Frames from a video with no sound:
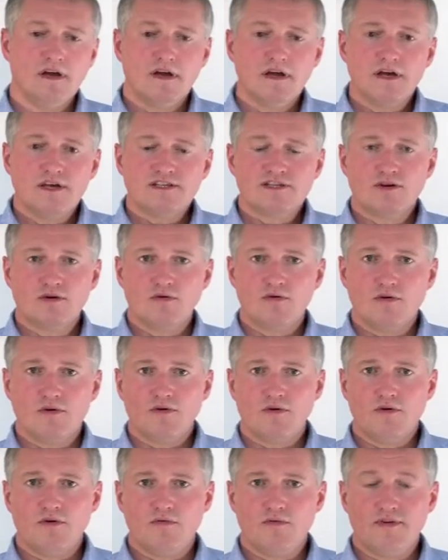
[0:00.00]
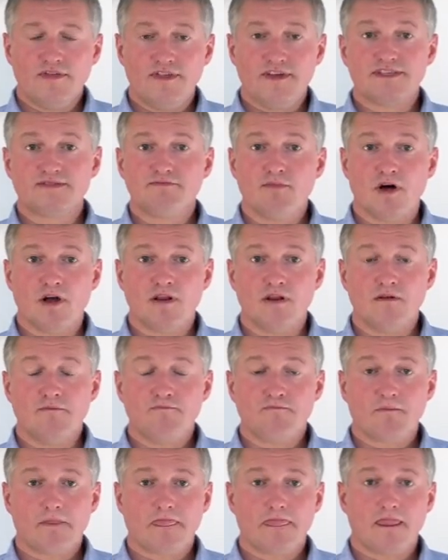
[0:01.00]
So with this model,
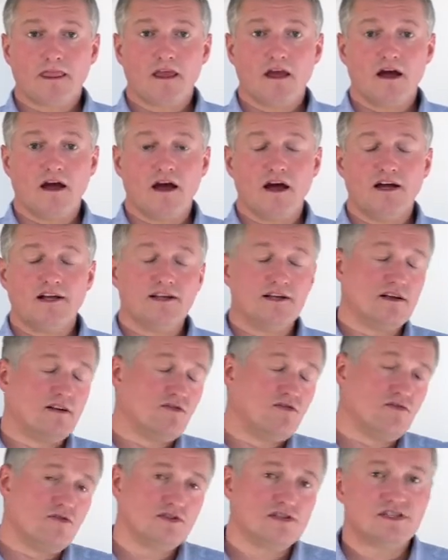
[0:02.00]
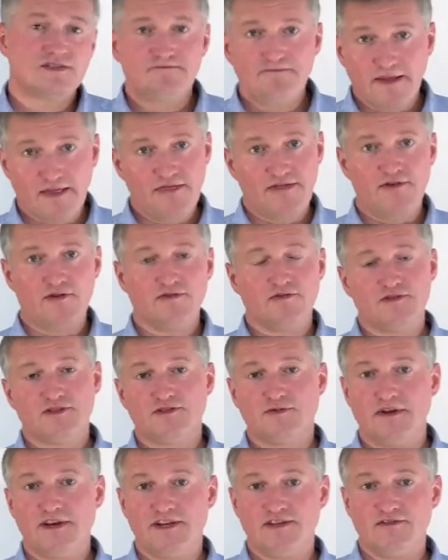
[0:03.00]
spin through those
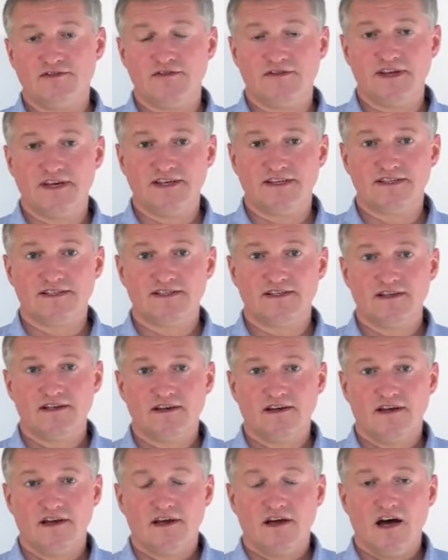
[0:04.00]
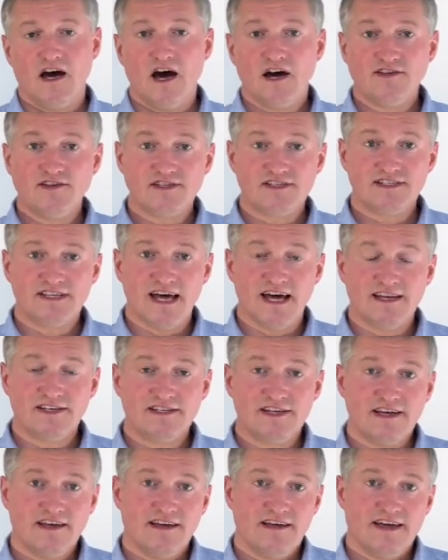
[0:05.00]
22 things, understand
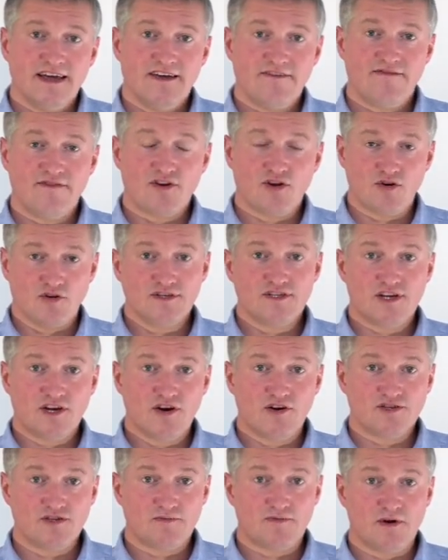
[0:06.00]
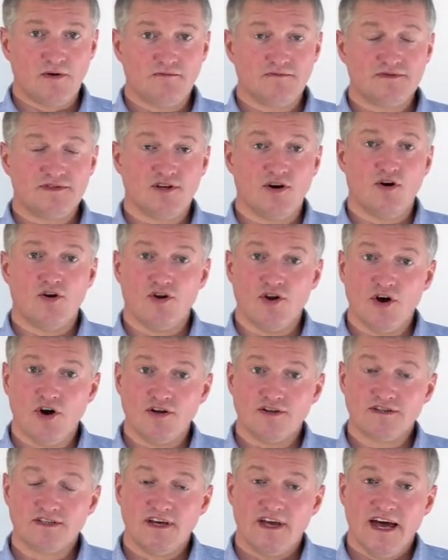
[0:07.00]
if they're going to cause you problems or not,
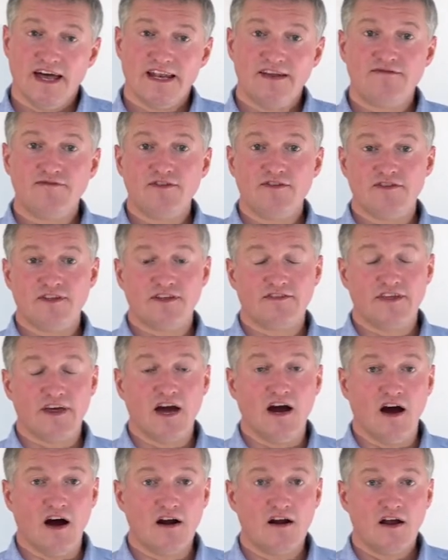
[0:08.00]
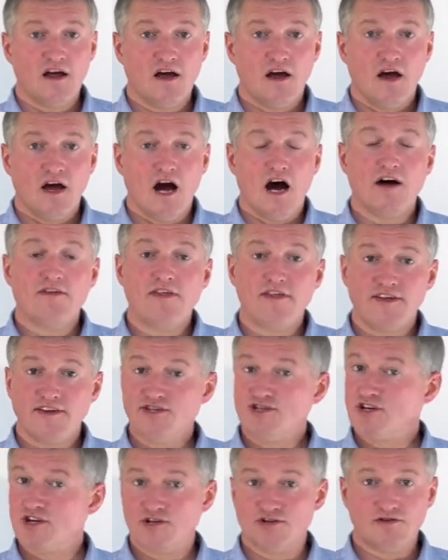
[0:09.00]
and if you think they are there things
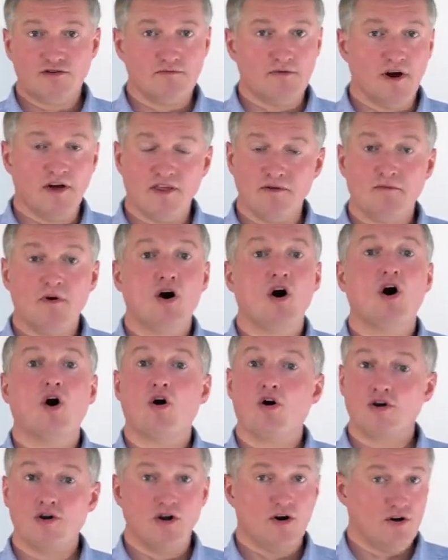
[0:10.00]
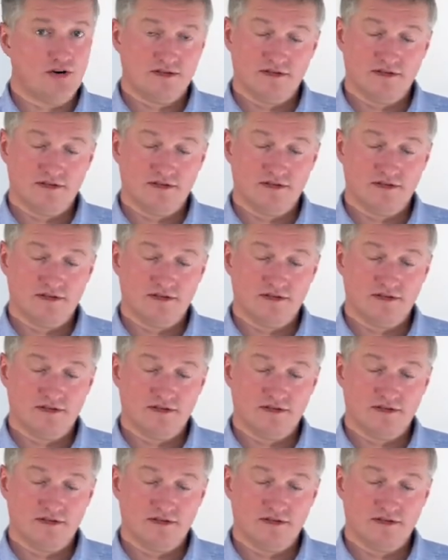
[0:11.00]
you can do about them or not?